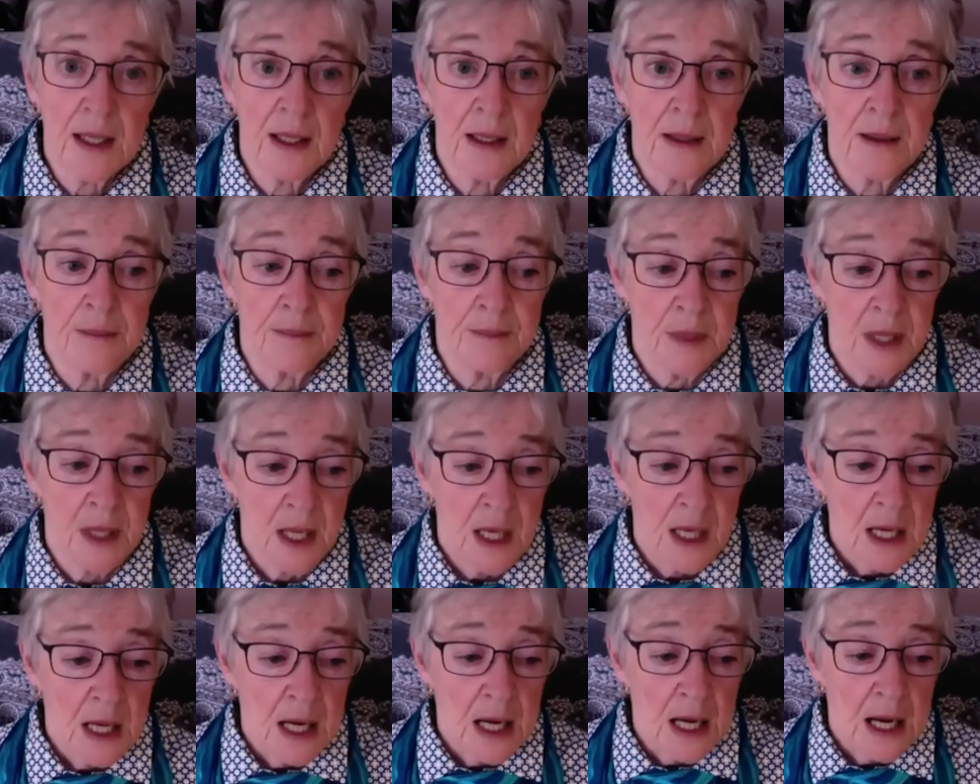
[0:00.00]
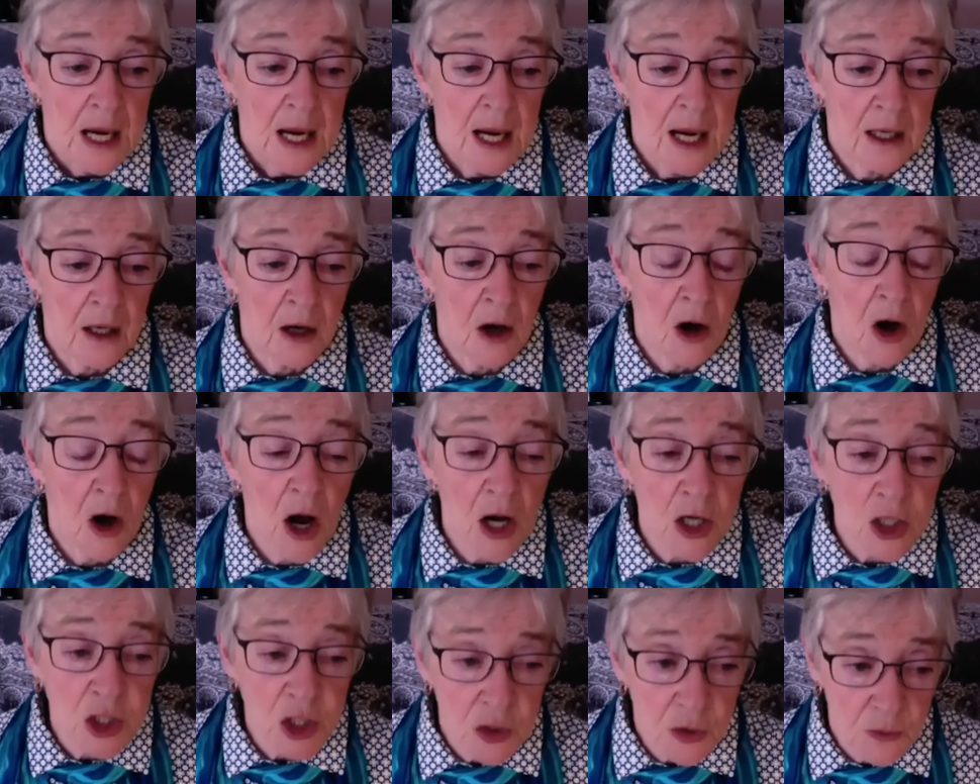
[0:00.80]
um, a
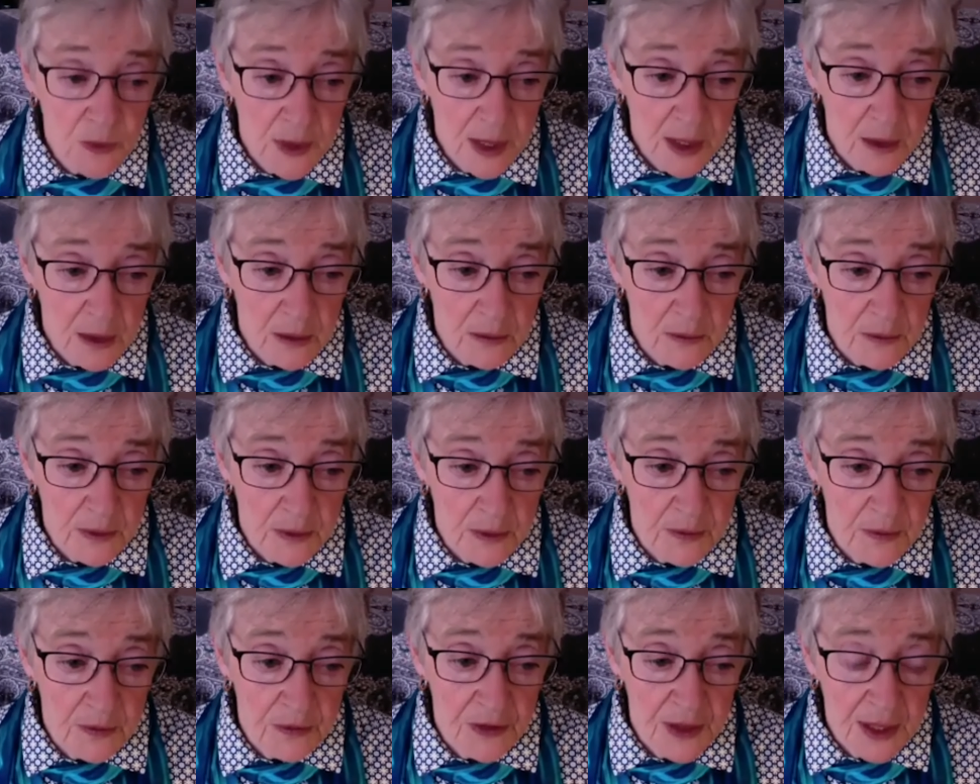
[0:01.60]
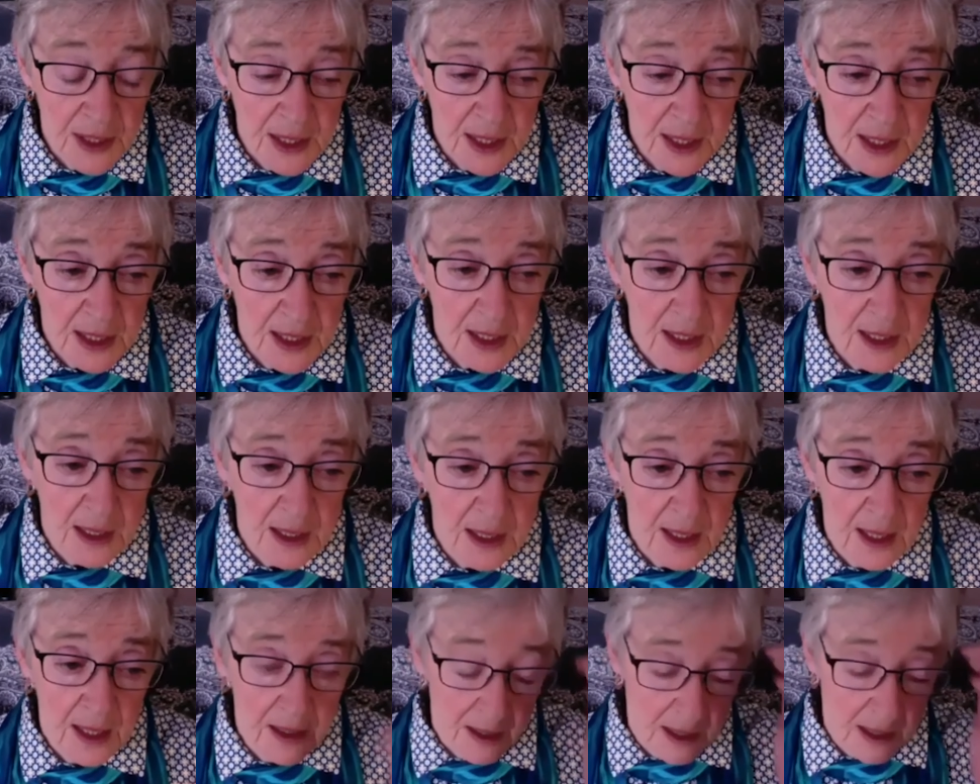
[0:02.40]
caution around thinking,
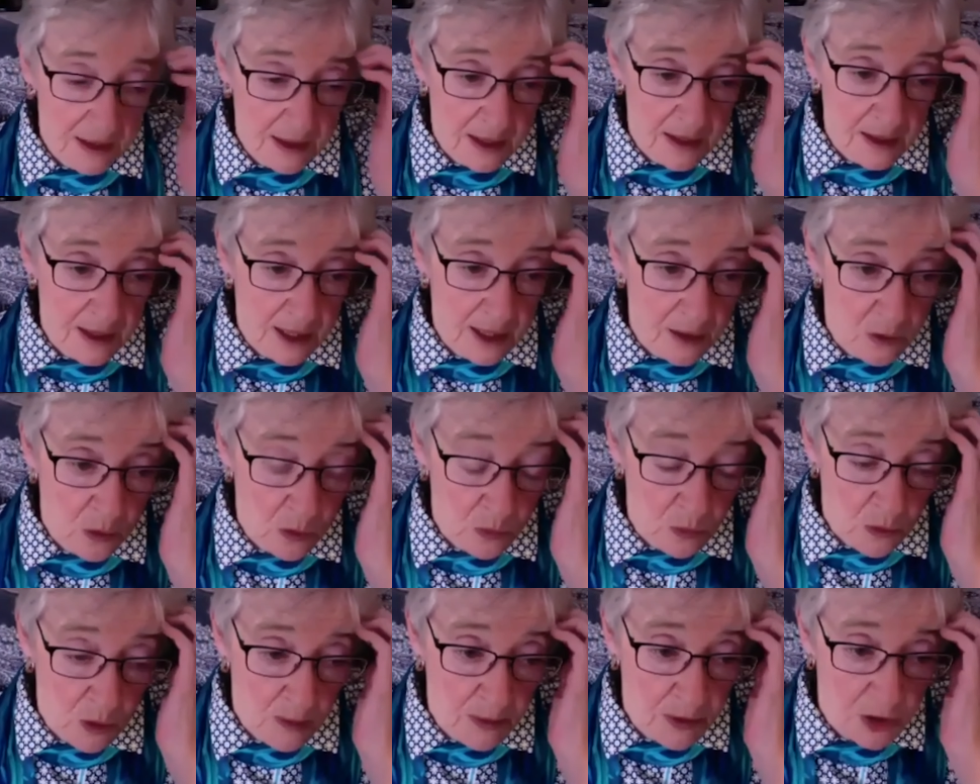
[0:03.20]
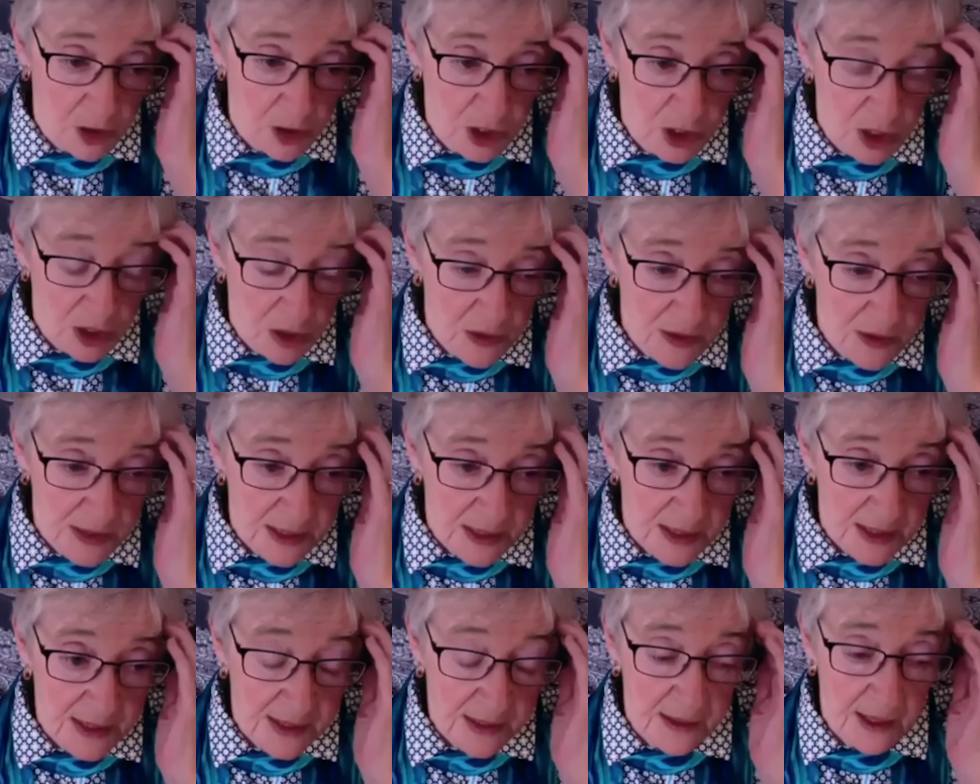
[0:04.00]
and I and I know Robert shares
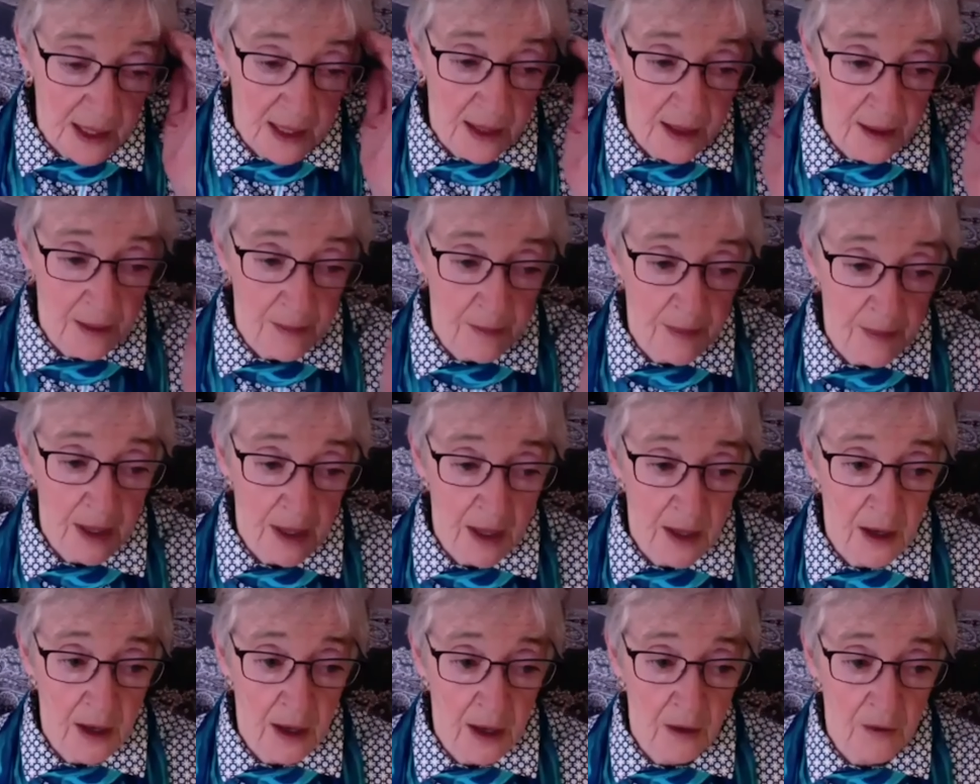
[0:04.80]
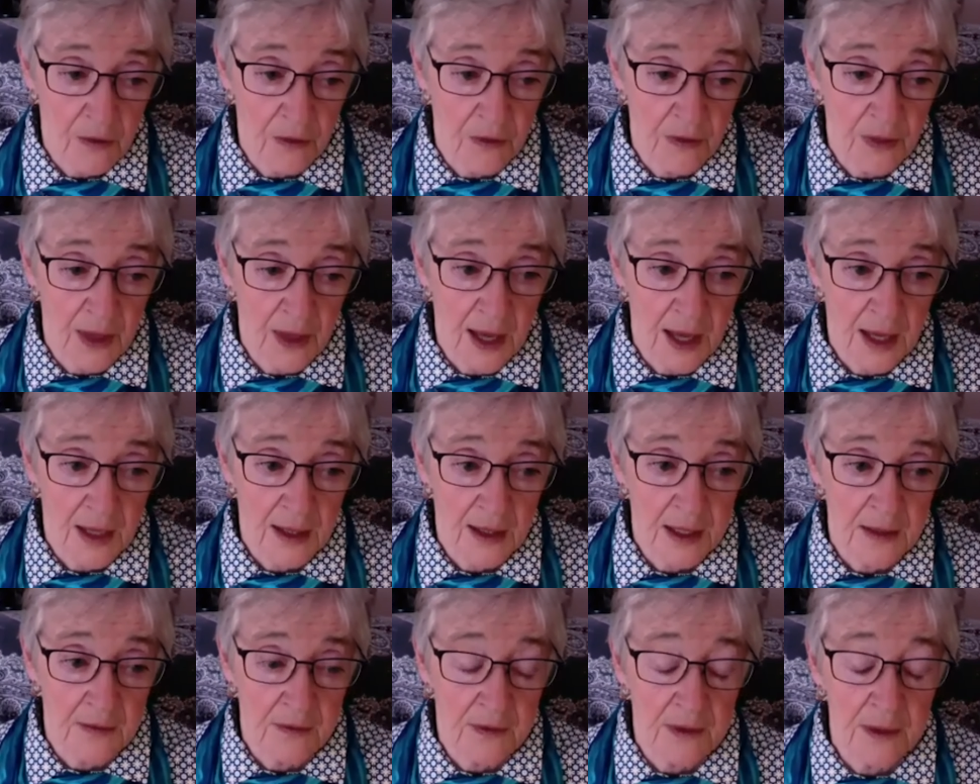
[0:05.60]
this um, uh, uh, that
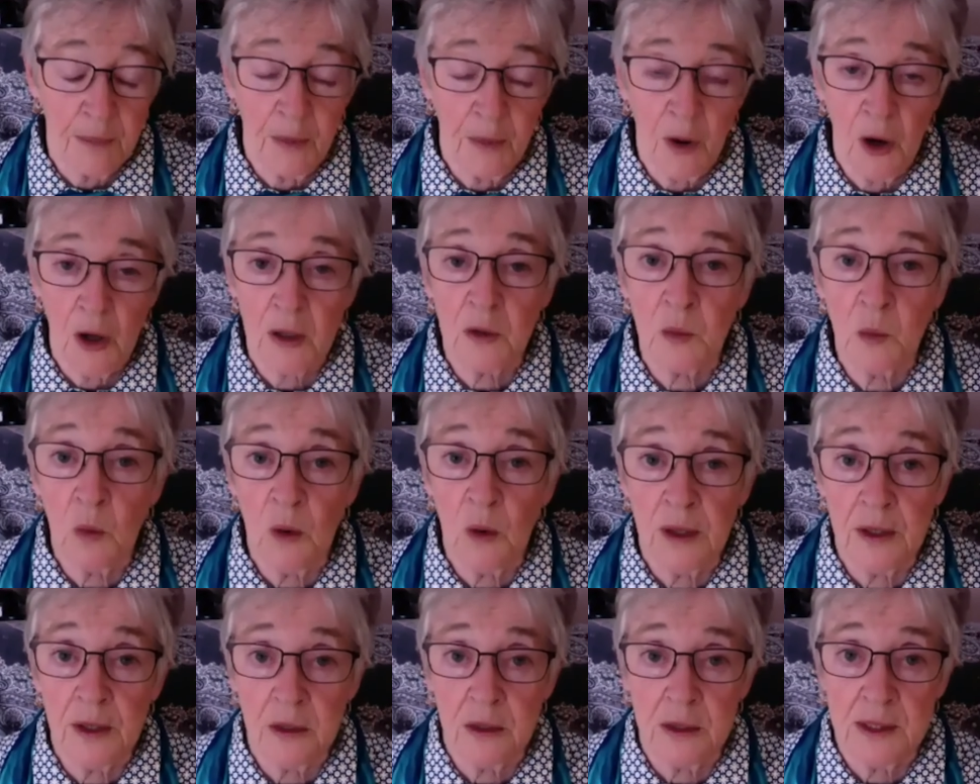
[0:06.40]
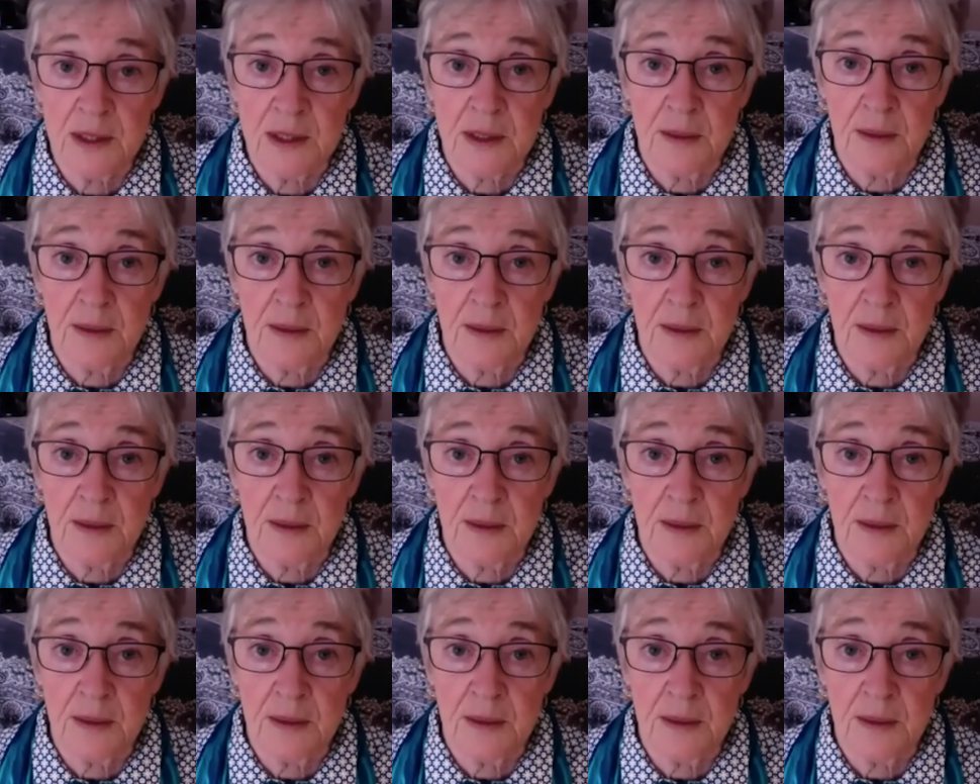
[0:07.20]
the bottled water is a,